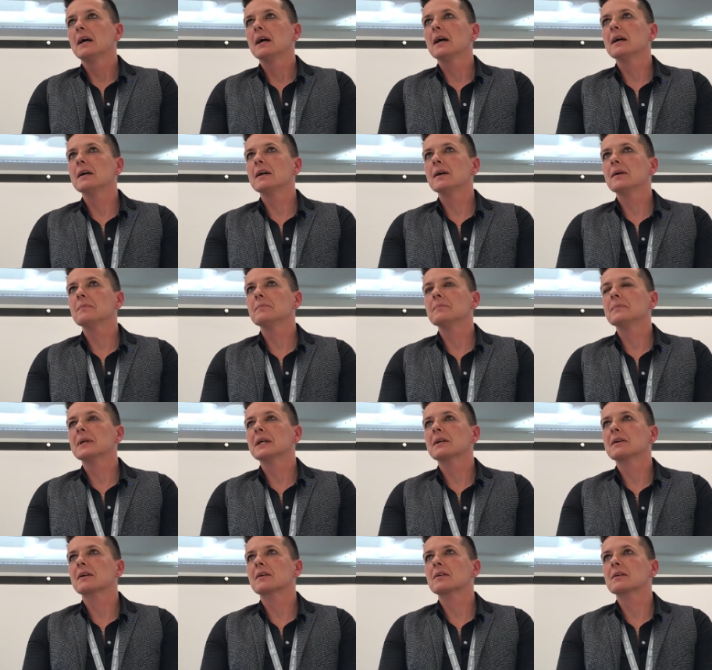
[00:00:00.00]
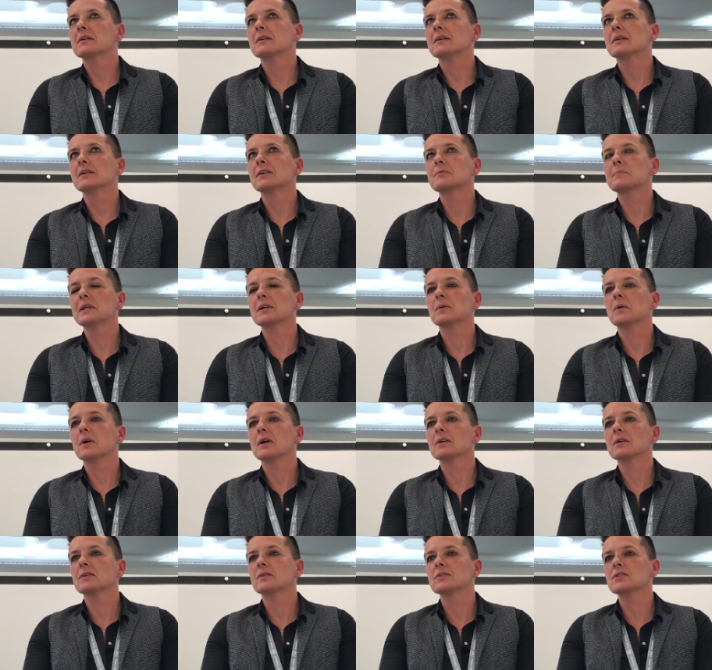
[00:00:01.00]
Um, God, ah, it's been
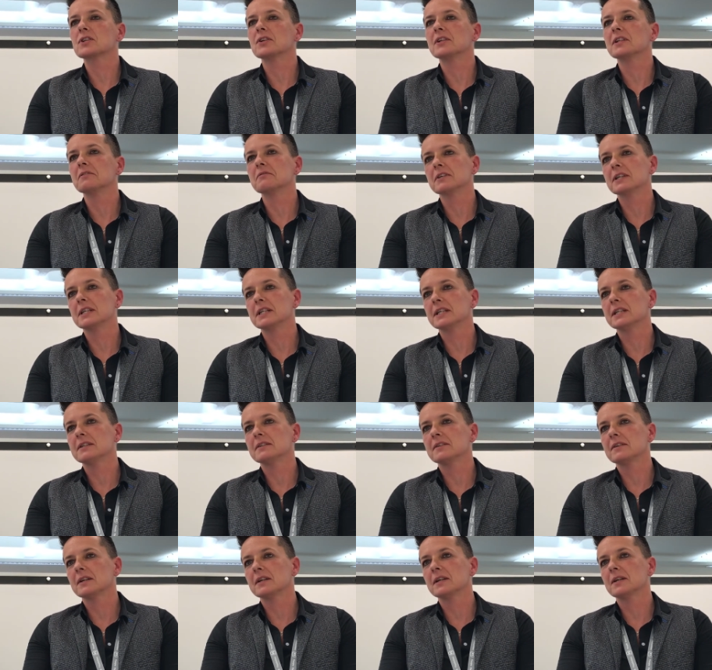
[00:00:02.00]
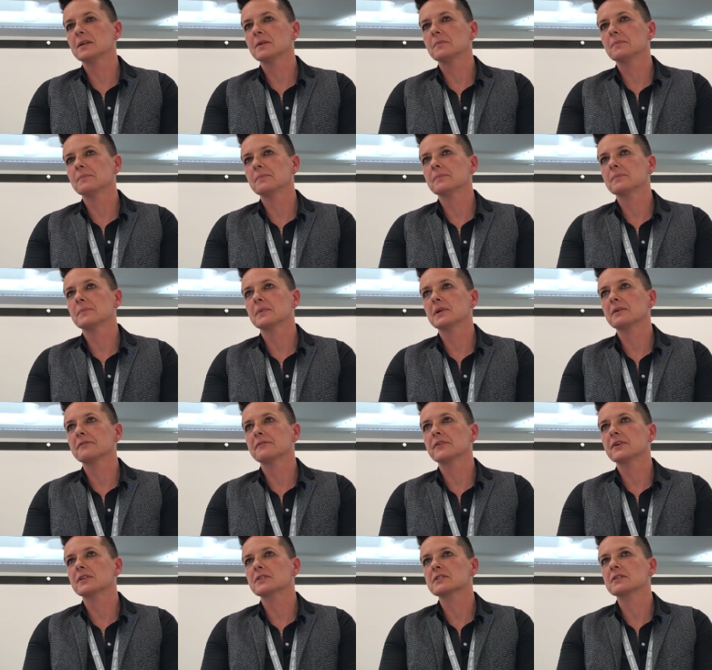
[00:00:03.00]
quite a long journey, really. Um, I
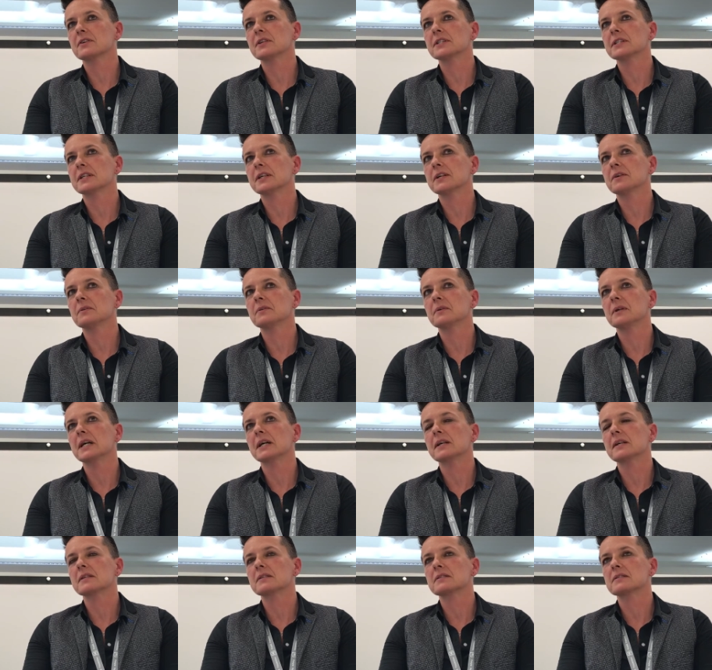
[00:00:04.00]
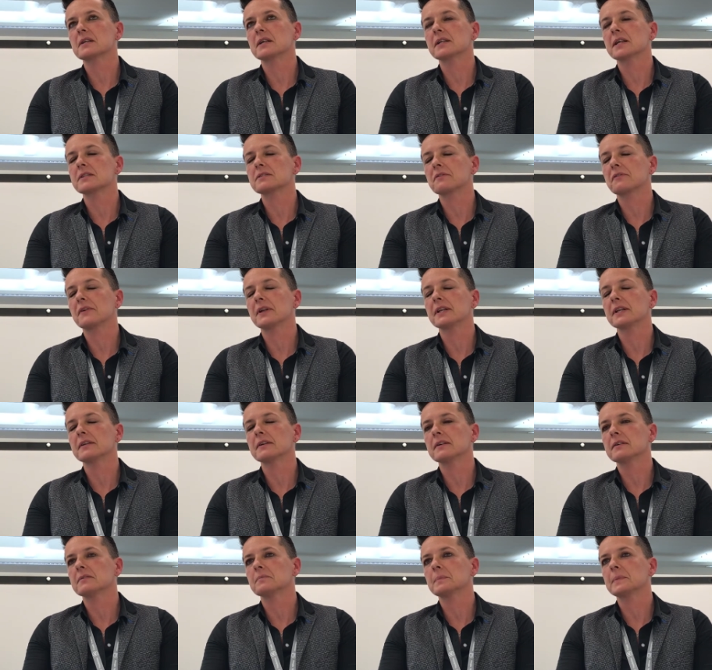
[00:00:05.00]
first started out as an
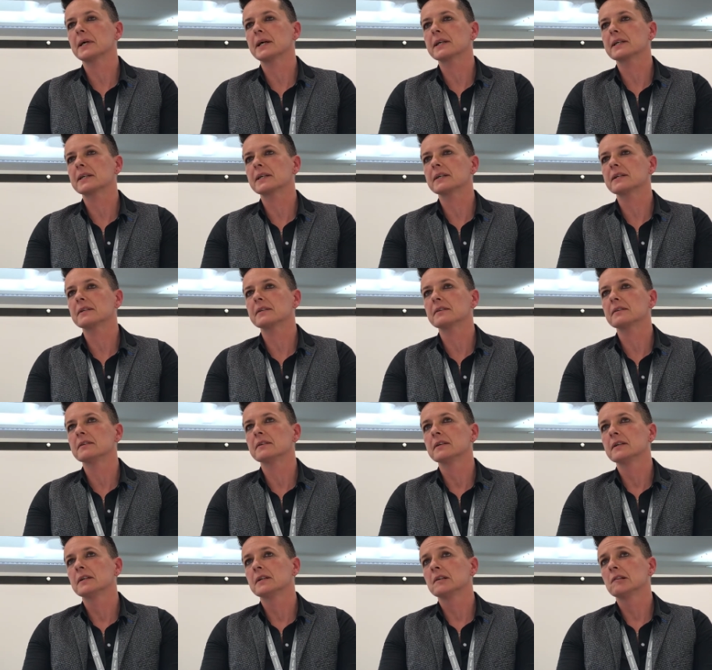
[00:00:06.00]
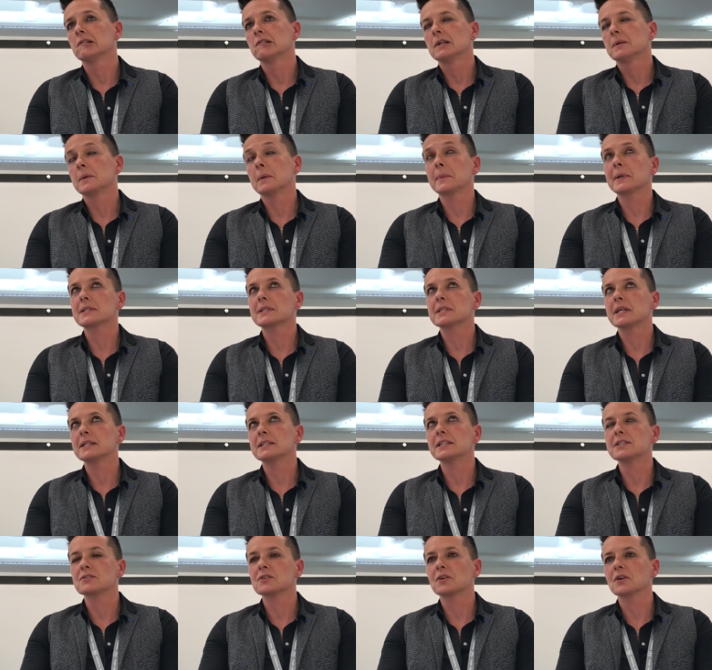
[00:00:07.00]
ex-offender back in about 10
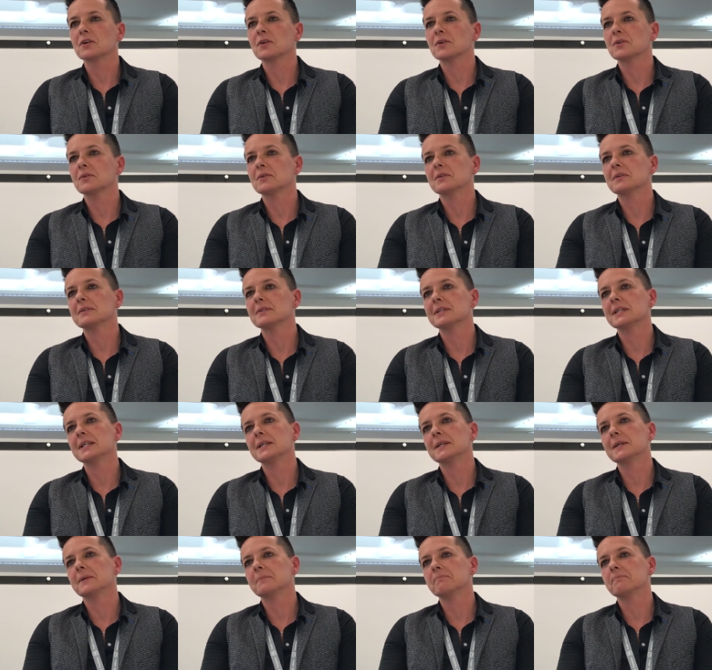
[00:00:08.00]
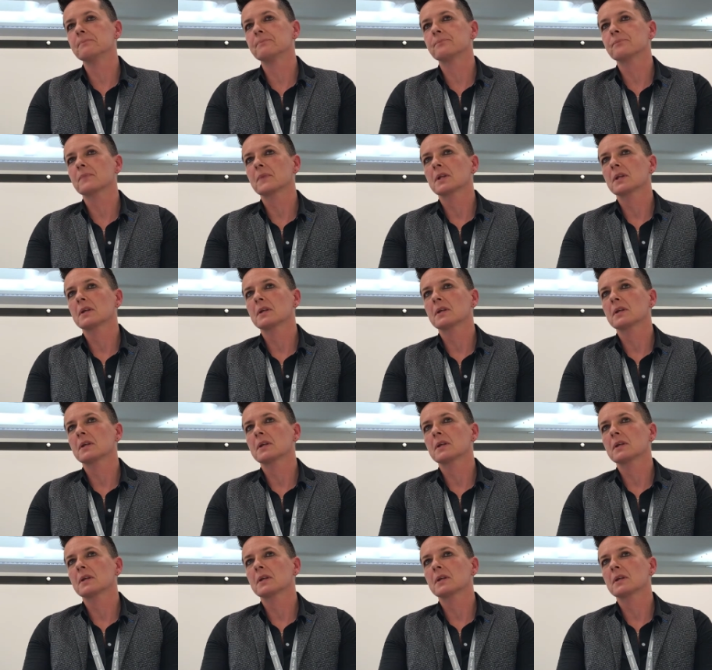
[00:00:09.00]
years ago. Um,